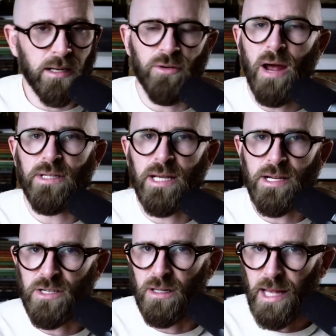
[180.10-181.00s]
a
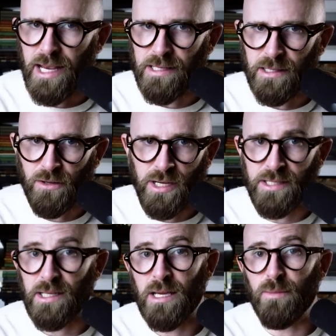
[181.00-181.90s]
gravitational
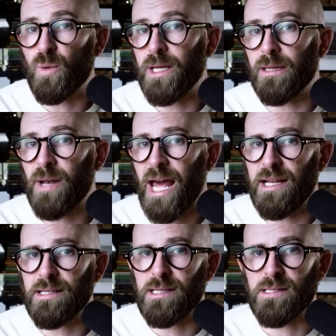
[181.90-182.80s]
asynchronicity between the
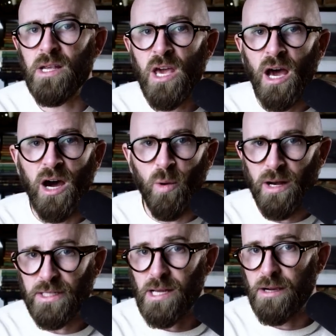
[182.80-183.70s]
planet and uh, one
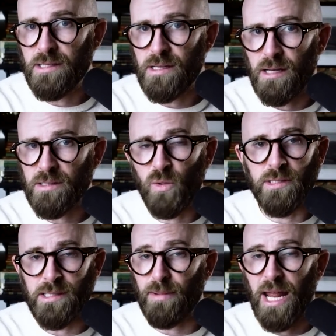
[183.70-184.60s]
of its host stars
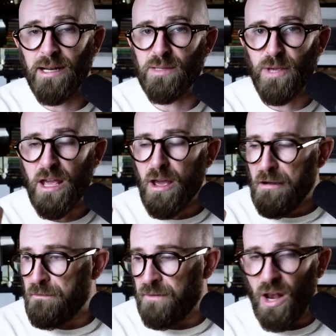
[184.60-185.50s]
causes the planet to be
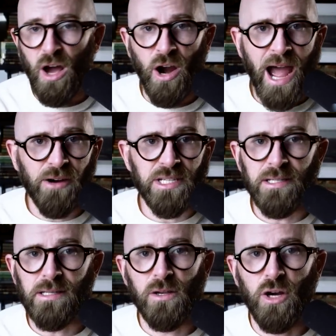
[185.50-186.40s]
flung out into the